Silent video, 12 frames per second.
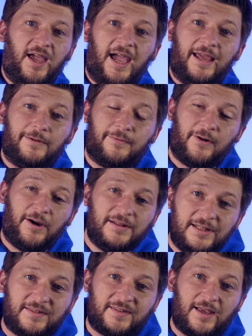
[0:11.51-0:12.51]
and
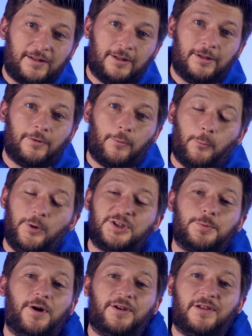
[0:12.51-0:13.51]
finally settle
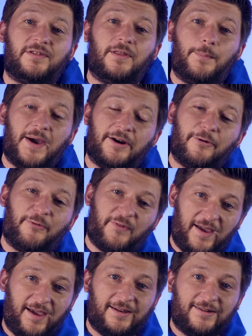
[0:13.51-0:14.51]
which one is the better
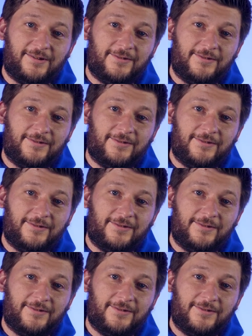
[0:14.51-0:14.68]
fan.